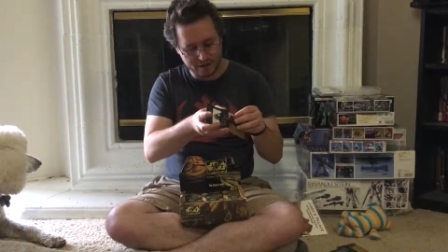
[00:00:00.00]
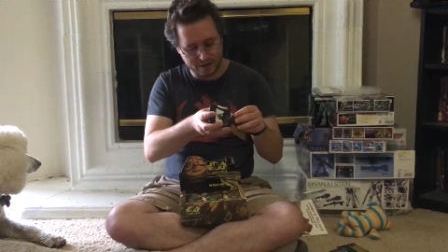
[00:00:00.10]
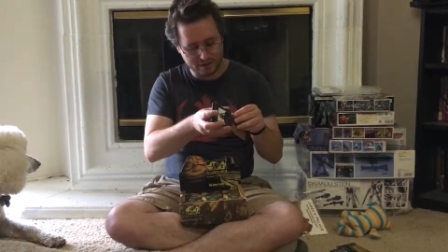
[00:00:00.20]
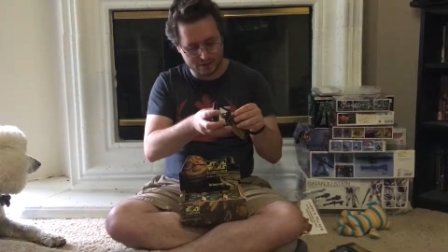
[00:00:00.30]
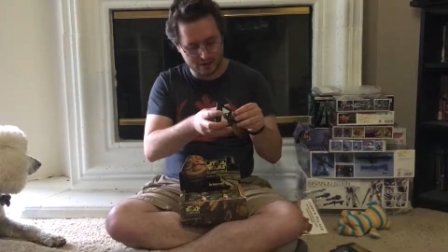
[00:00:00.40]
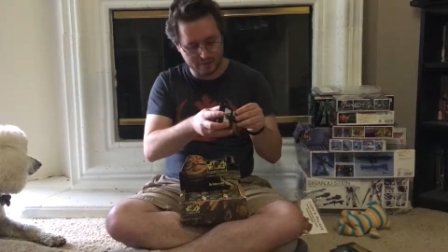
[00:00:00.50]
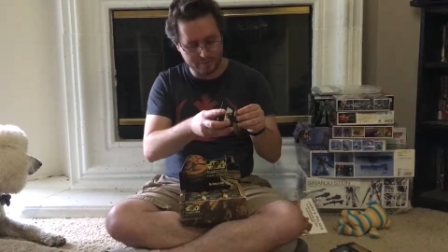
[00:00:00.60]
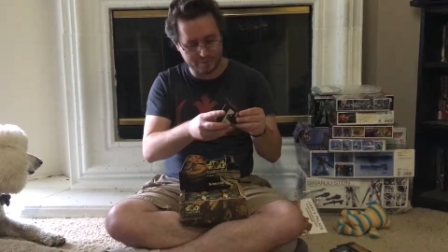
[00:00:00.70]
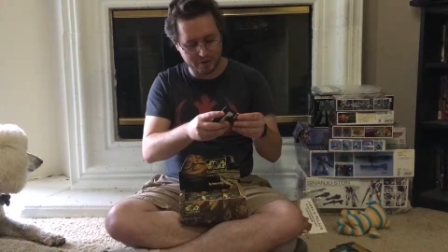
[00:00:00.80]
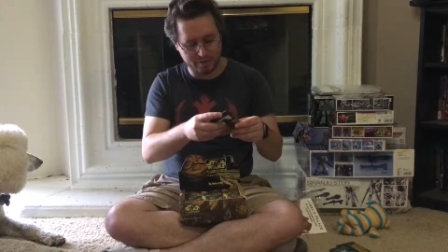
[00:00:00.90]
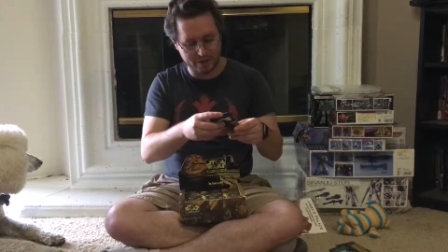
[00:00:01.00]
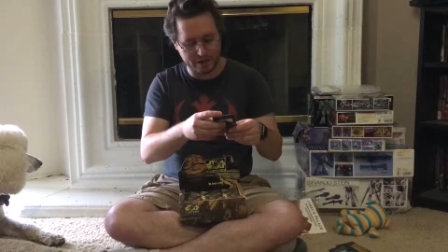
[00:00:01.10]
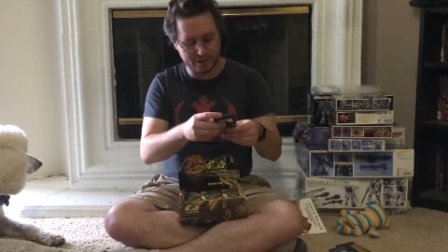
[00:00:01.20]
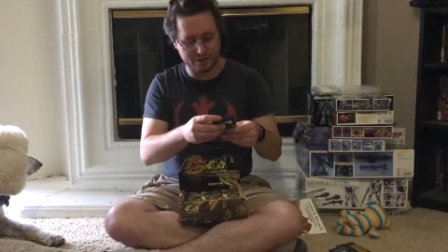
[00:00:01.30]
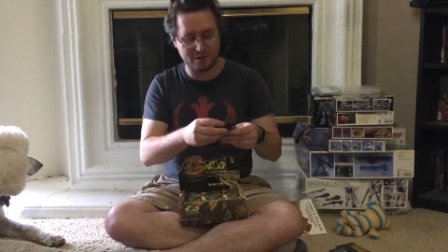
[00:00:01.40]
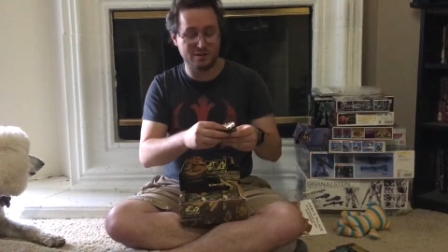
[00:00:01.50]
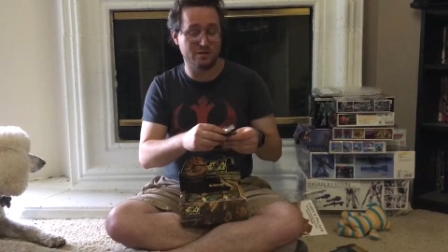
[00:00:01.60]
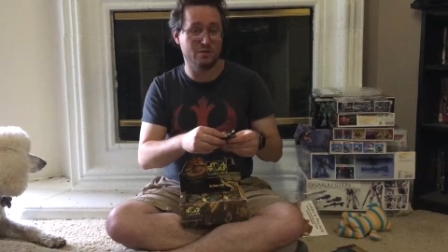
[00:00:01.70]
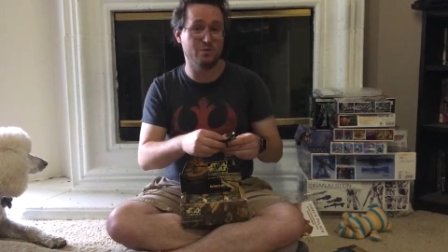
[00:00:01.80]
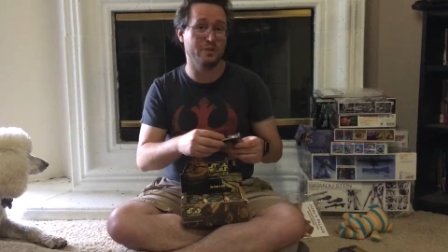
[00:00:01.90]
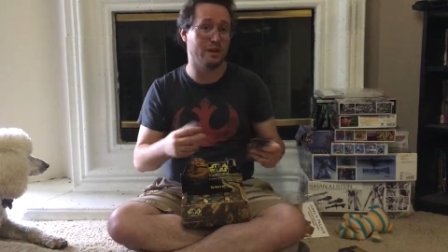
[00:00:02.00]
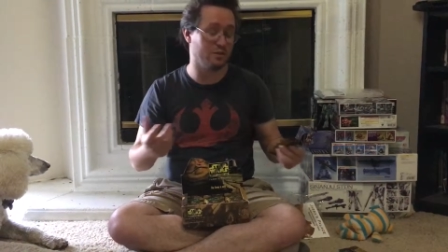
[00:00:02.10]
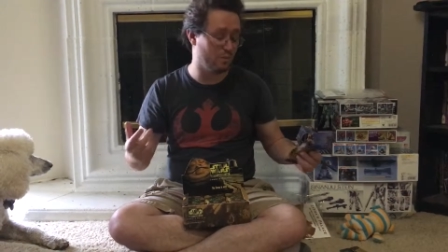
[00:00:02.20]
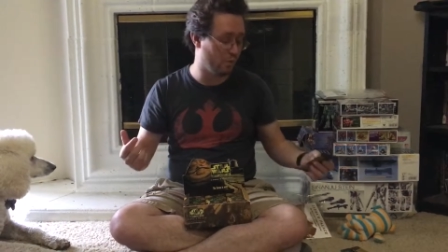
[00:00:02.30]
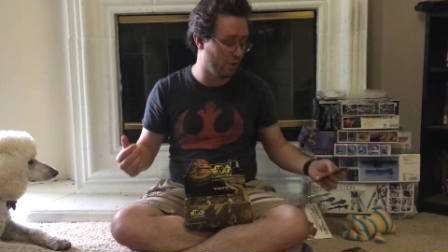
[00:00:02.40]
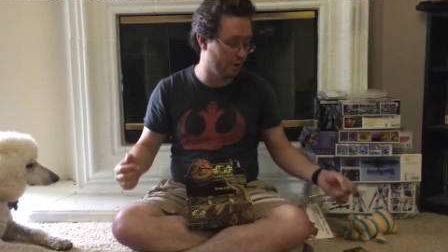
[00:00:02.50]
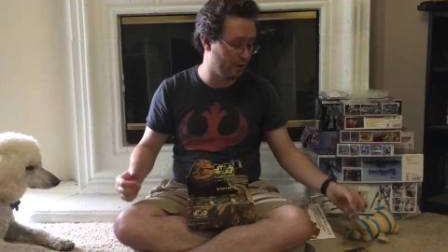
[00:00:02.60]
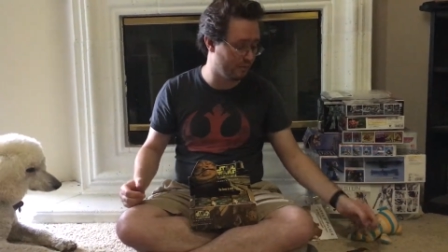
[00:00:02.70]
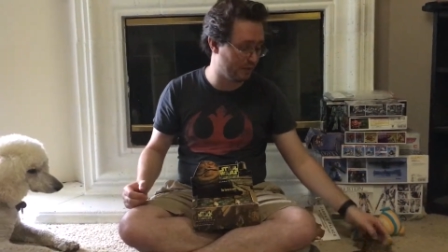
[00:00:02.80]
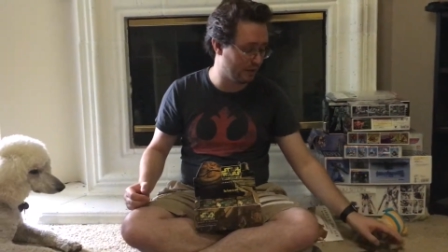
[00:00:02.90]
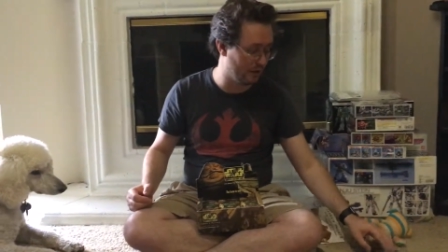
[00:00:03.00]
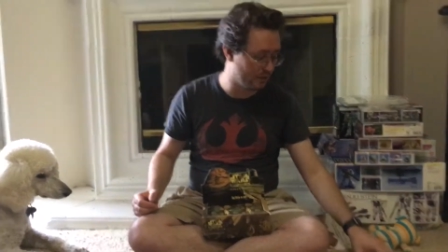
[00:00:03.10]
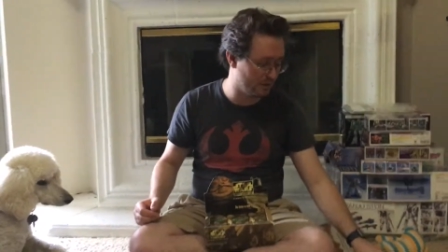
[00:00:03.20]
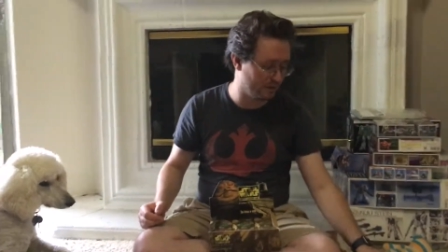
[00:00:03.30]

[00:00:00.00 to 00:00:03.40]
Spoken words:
It stopped publication in 2001 when they lost